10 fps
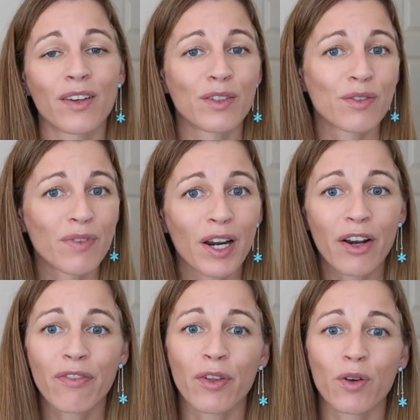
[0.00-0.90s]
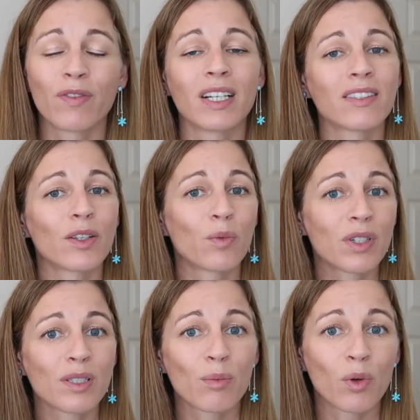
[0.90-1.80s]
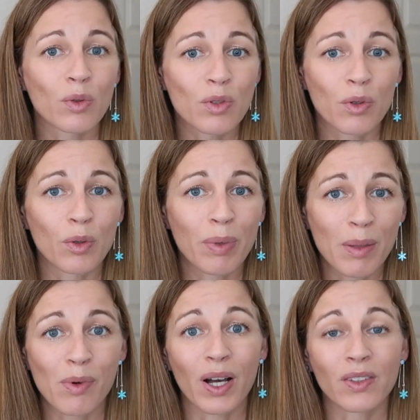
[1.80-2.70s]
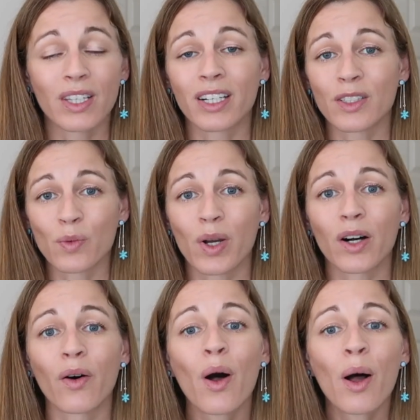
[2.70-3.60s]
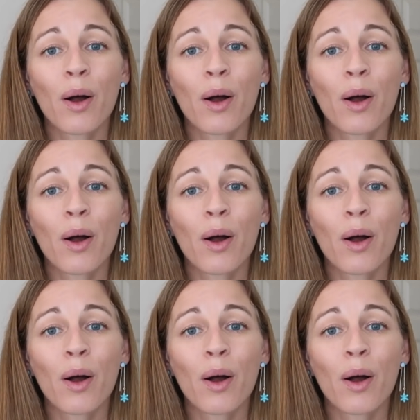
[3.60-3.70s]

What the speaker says: There was very few of us. There were some old school people out there as well,